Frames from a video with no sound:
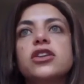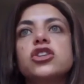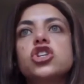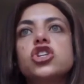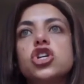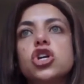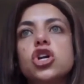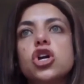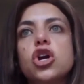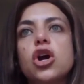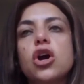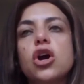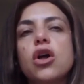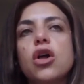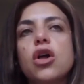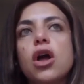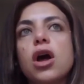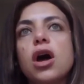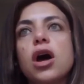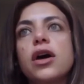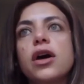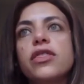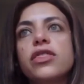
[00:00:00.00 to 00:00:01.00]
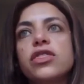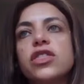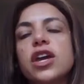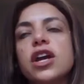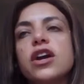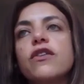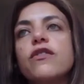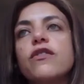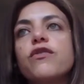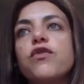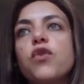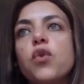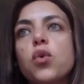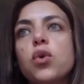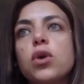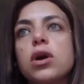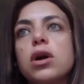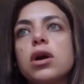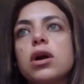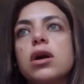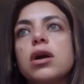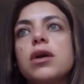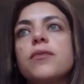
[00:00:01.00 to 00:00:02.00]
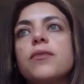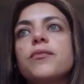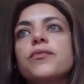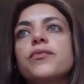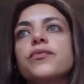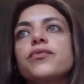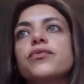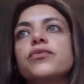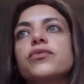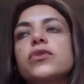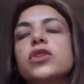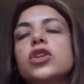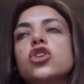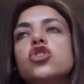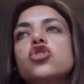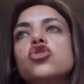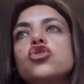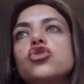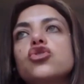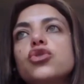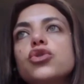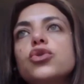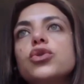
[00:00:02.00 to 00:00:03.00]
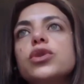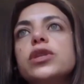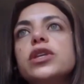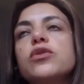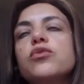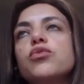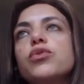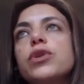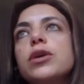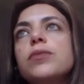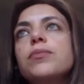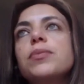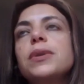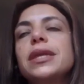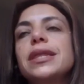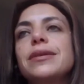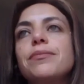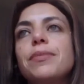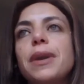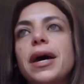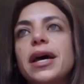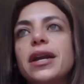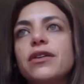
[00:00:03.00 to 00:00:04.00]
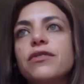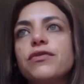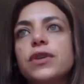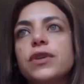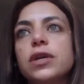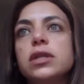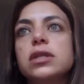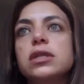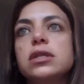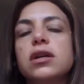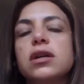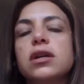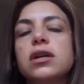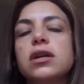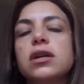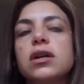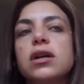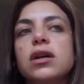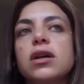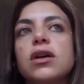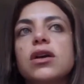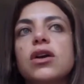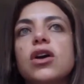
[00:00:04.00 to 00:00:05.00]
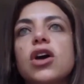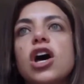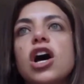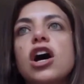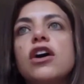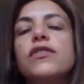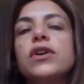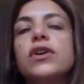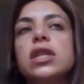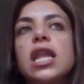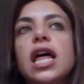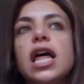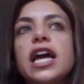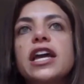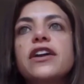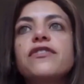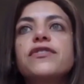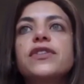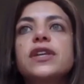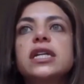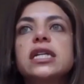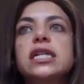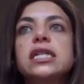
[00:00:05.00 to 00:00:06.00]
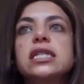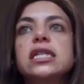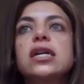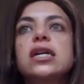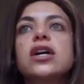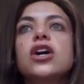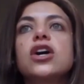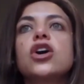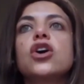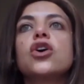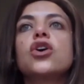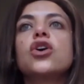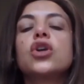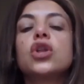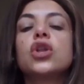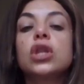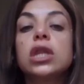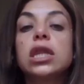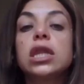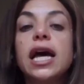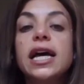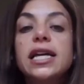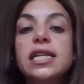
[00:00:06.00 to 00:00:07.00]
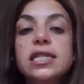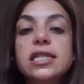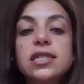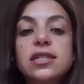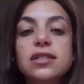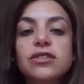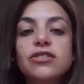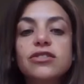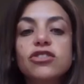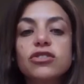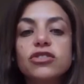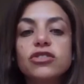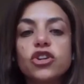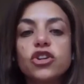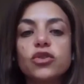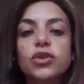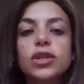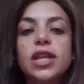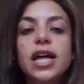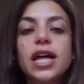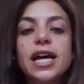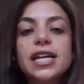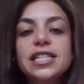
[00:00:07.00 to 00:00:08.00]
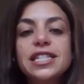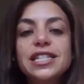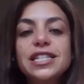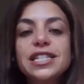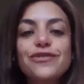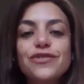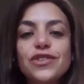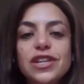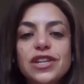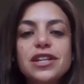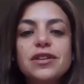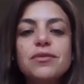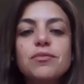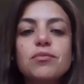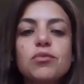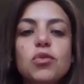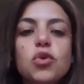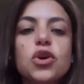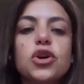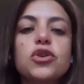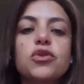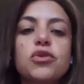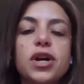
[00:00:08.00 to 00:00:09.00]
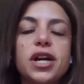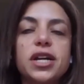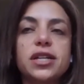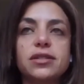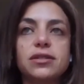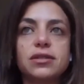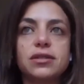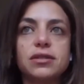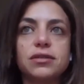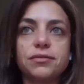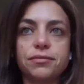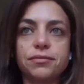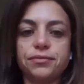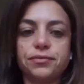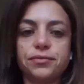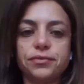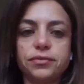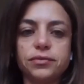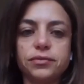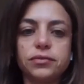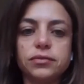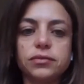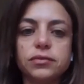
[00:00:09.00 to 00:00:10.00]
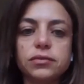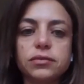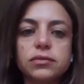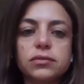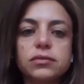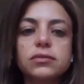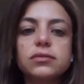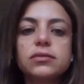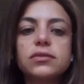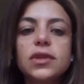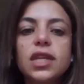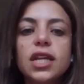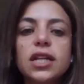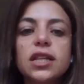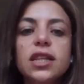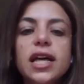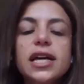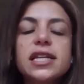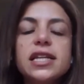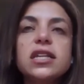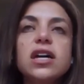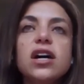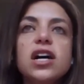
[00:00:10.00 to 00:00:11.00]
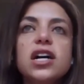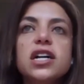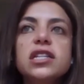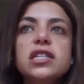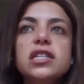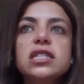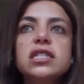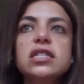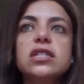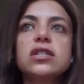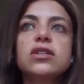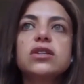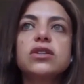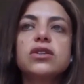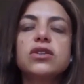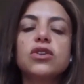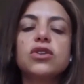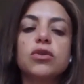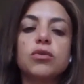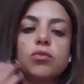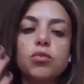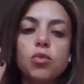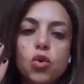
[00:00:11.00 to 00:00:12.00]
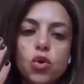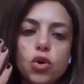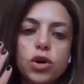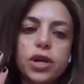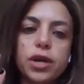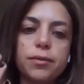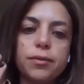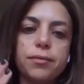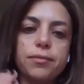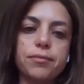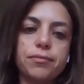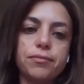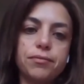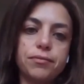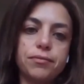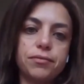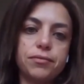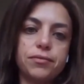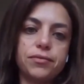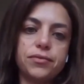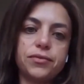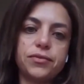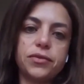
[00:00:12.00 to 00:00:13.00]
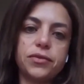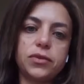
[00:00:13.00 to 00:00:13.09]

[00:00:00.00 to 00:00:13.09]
and therefore truly reaping the benefits of a life that is less, you know, less Naveen, more Christ. Less us, more him,